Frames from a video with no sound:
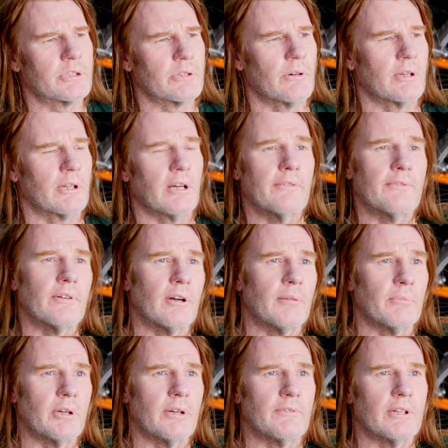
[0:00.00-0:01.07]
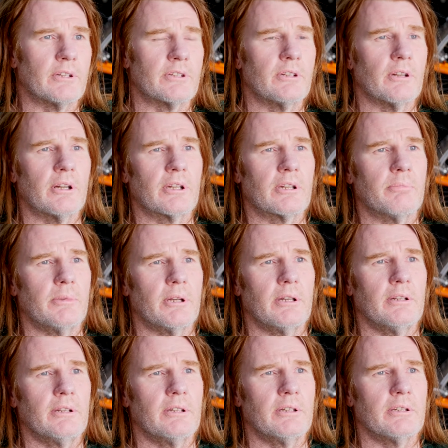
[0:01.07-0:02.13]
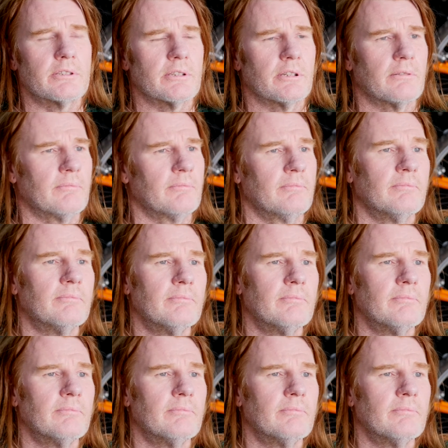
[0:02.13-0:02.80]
sure enough, I moved into United Communities, and